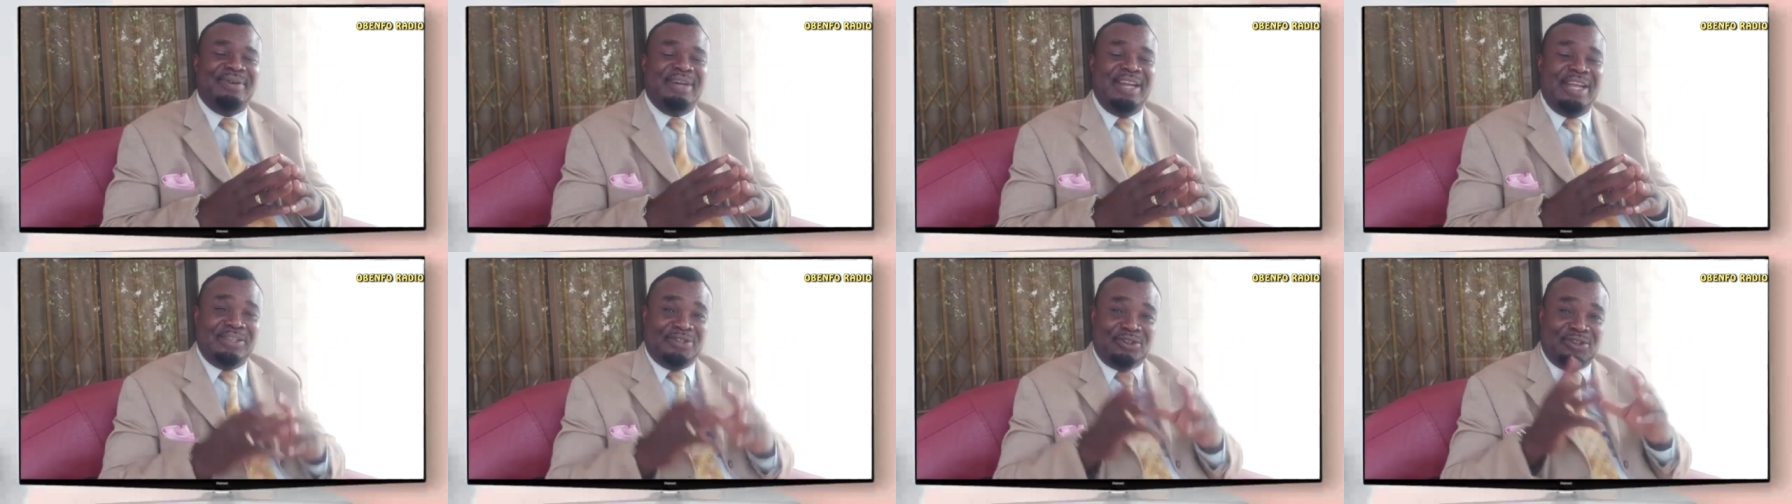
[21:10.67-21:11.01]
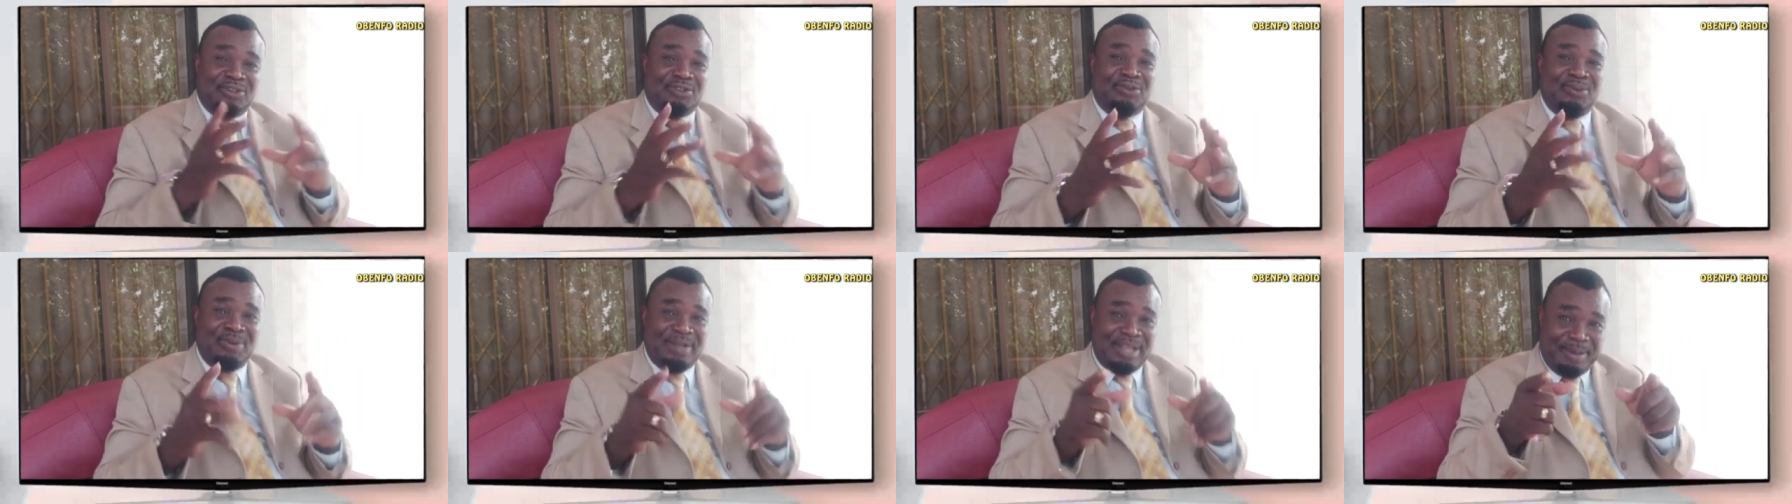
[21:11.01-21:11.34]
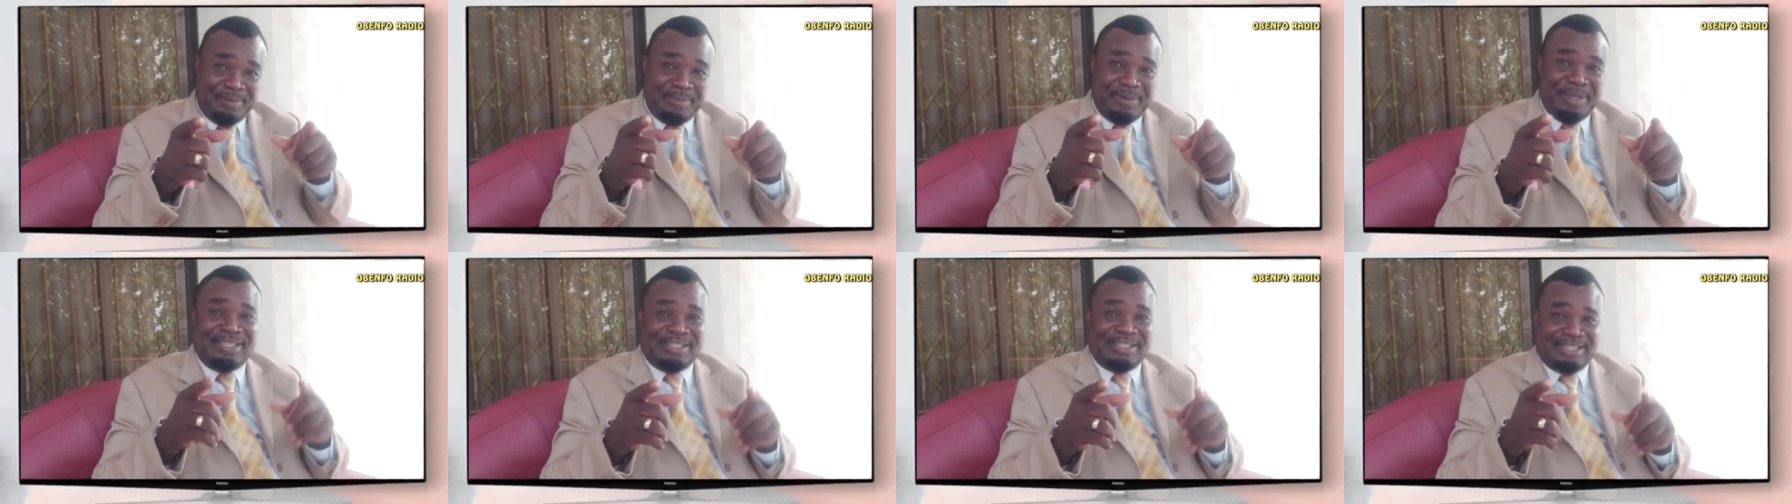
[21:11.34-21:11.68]
That's so
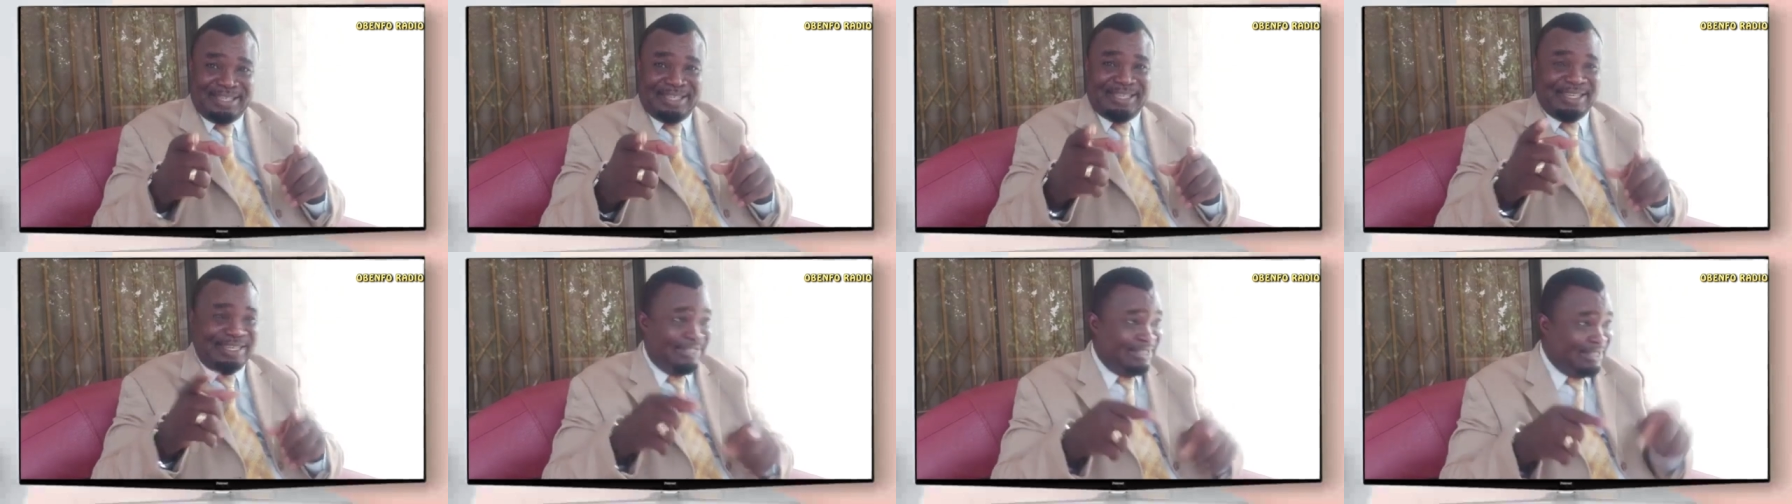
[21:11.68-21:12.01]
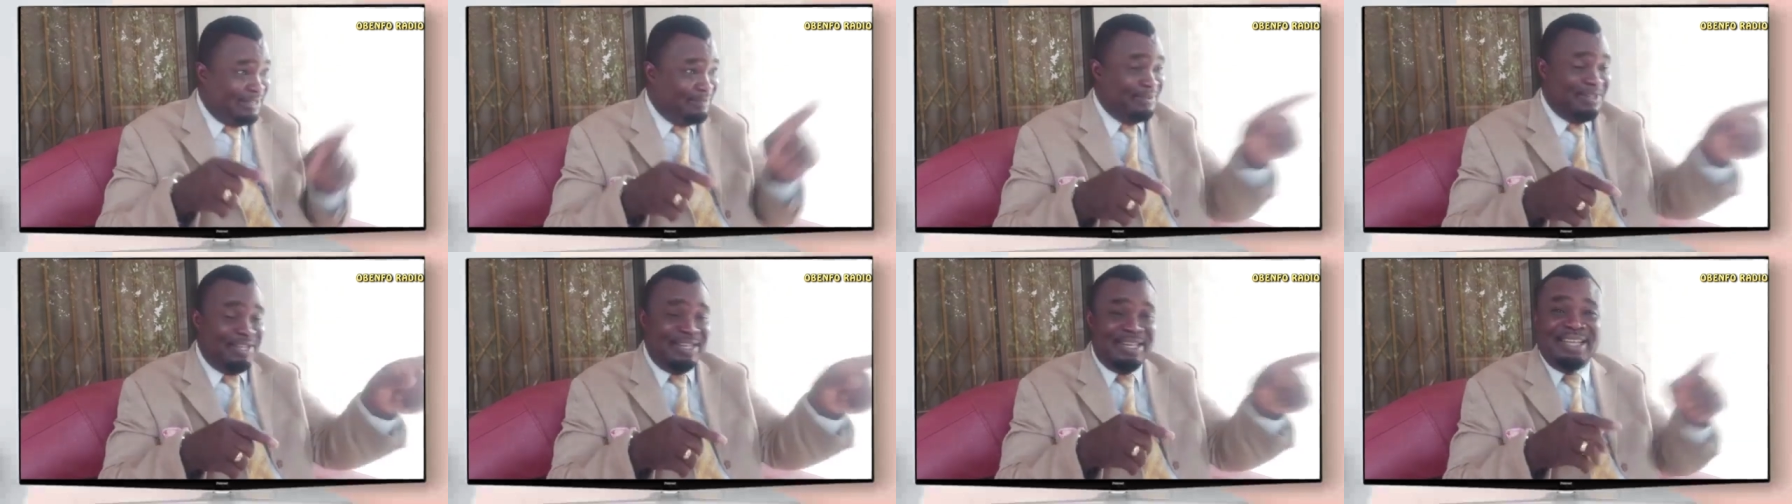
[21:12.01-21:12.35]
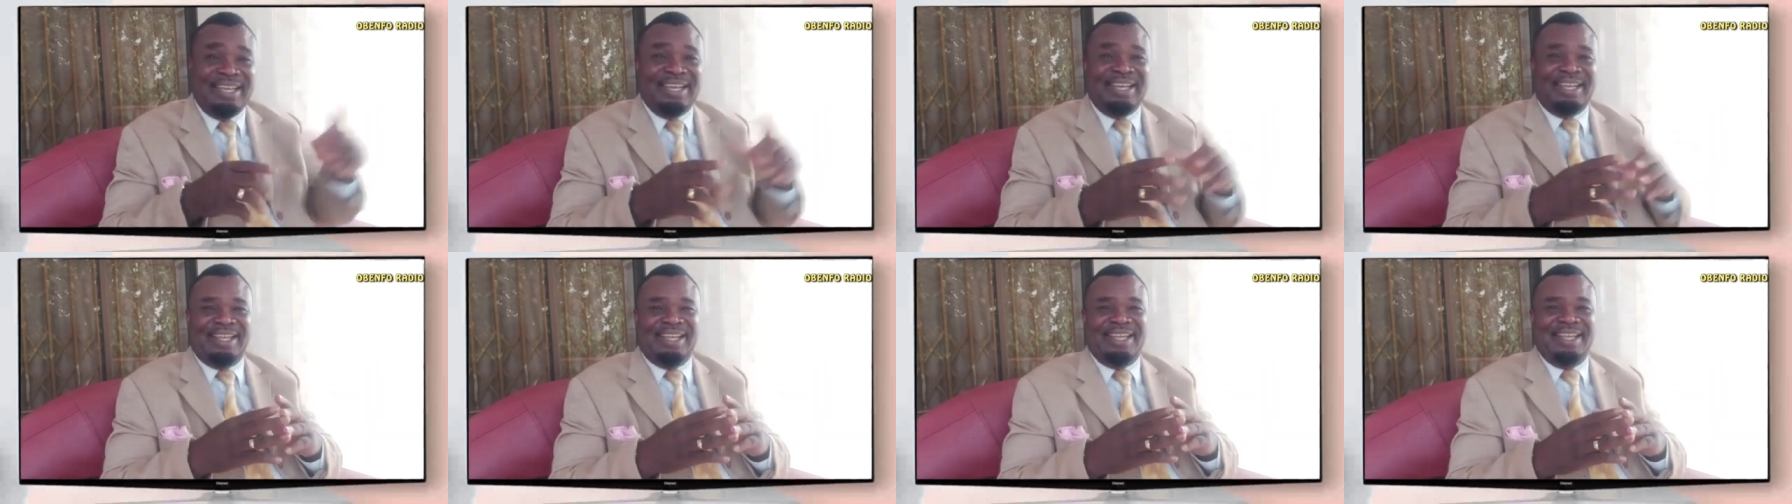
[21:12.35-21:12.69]
you may say, David
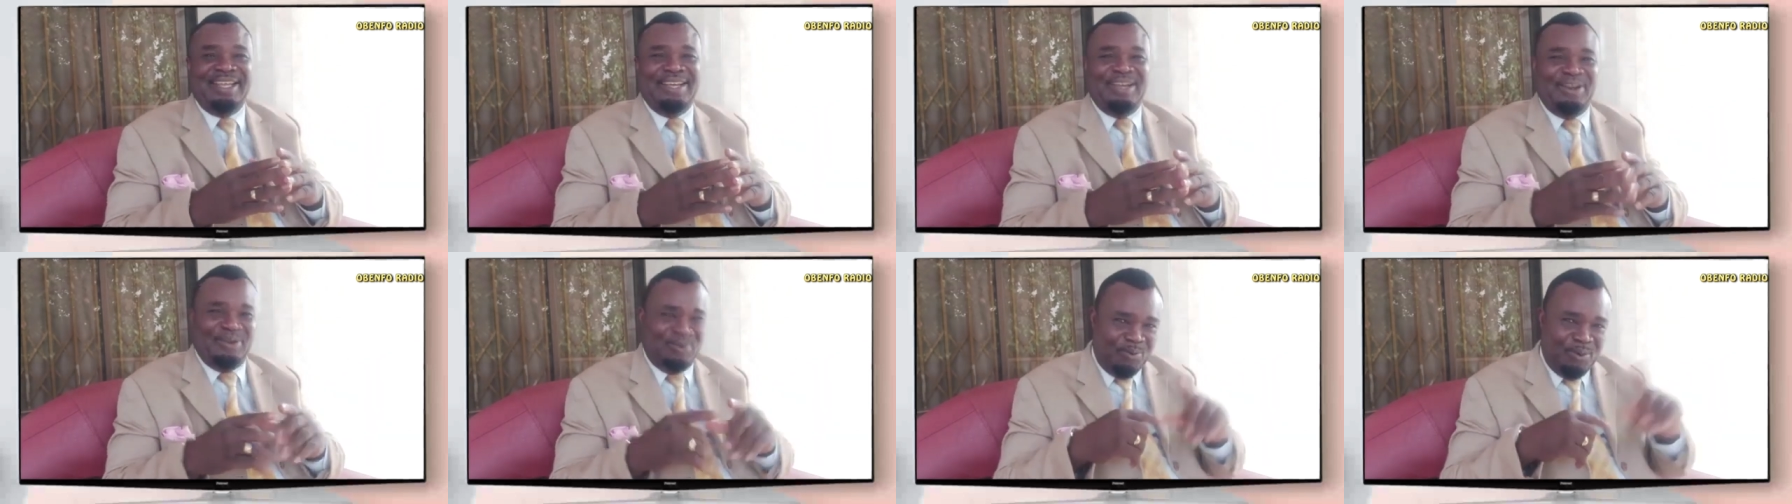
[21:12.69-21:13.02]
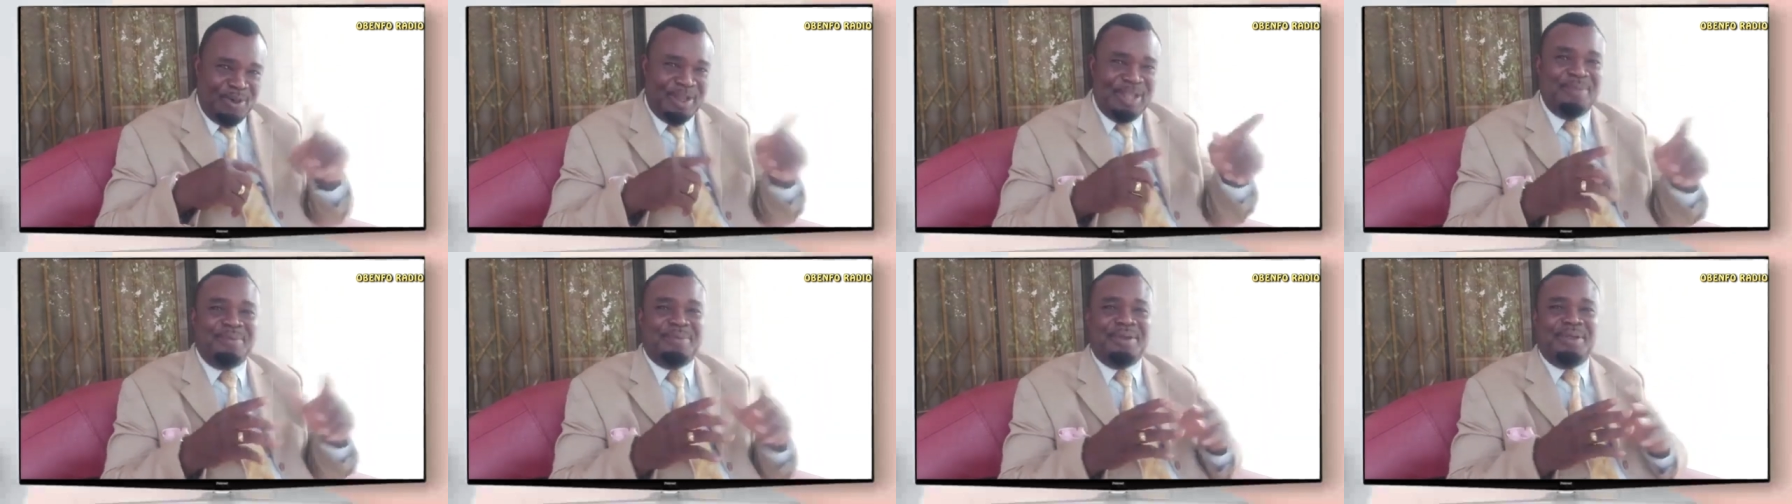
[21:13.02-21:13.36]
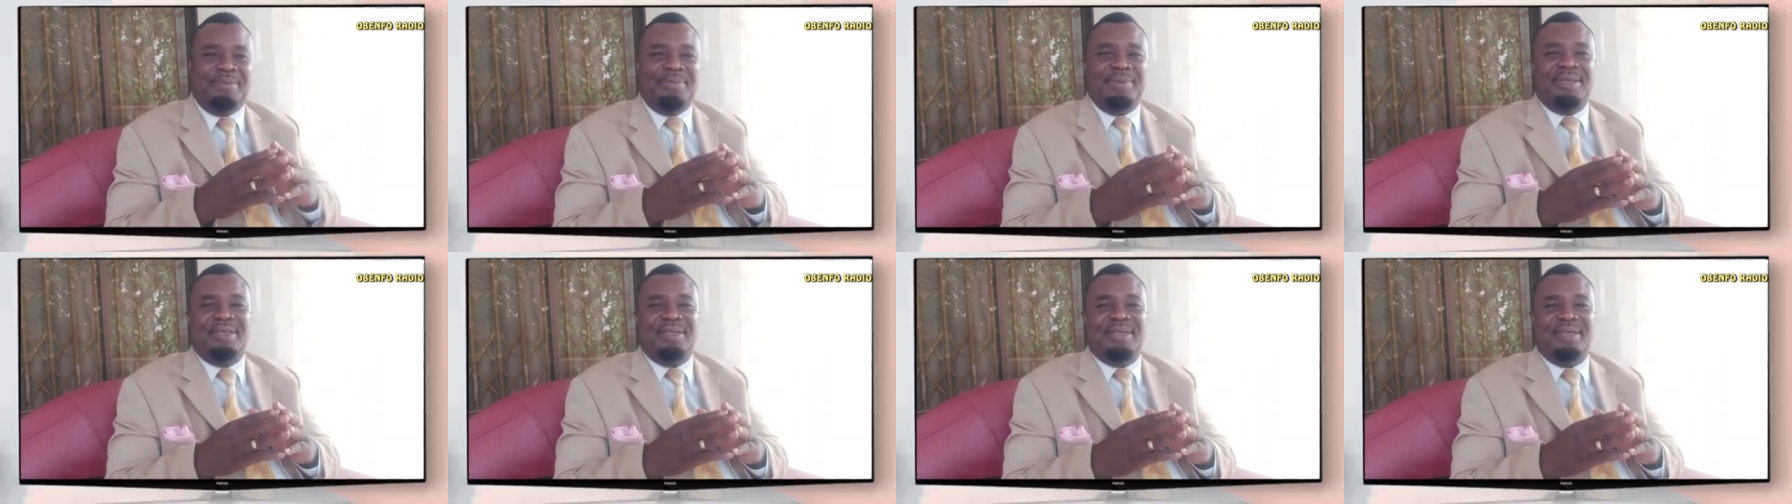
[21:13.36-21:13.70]
Nene, when you
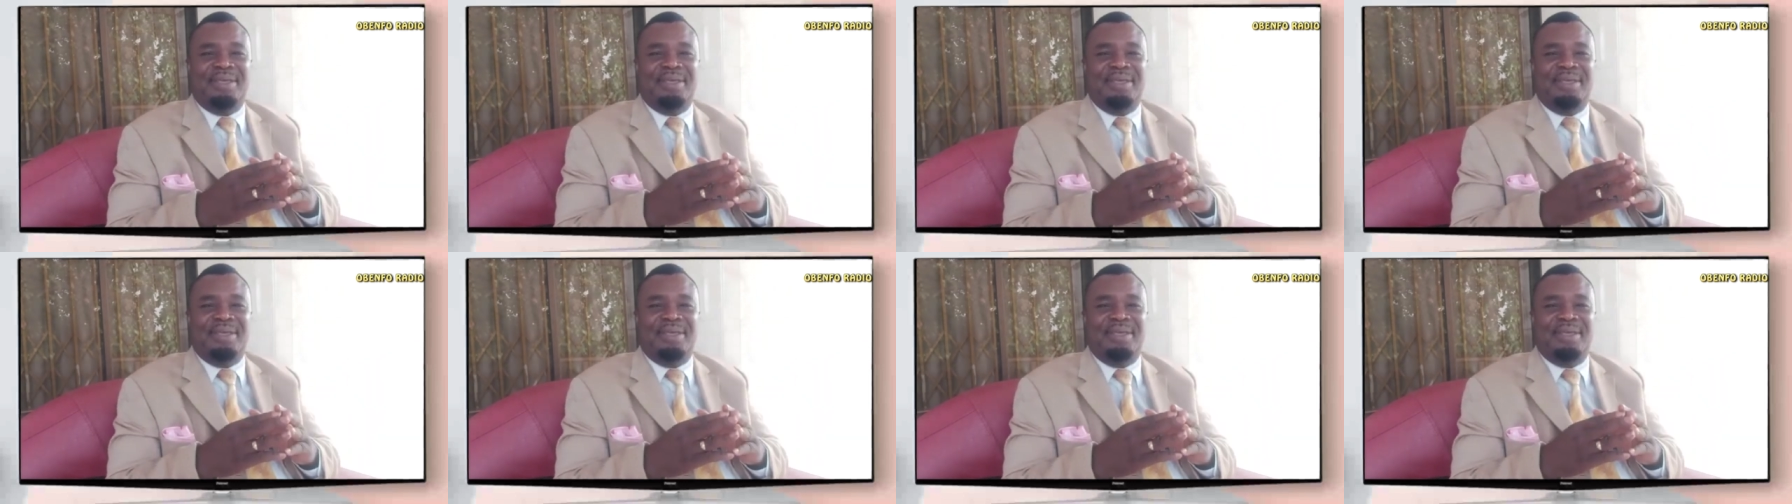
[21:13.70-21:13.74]
baby.